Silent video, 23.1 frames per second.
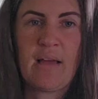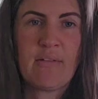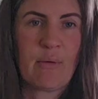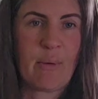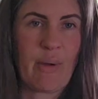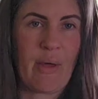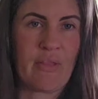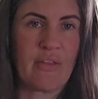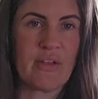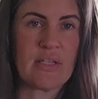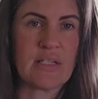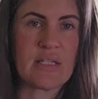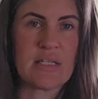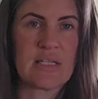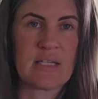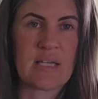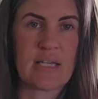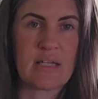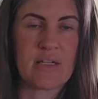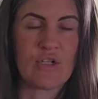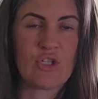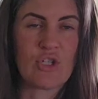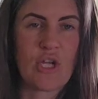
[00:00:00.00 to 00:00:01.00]
about this is
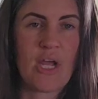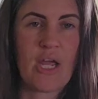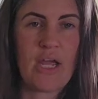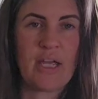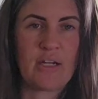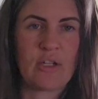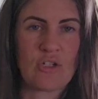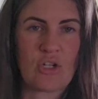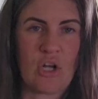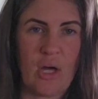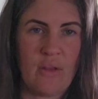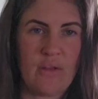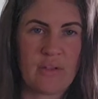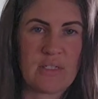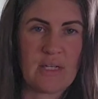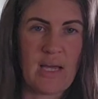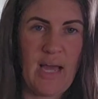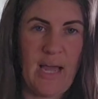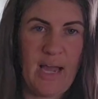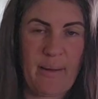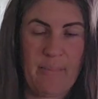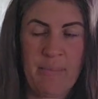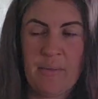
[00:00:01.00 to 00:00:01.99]
it can change all the
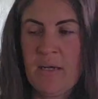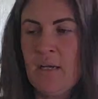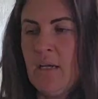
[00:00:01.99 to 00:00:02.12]
time.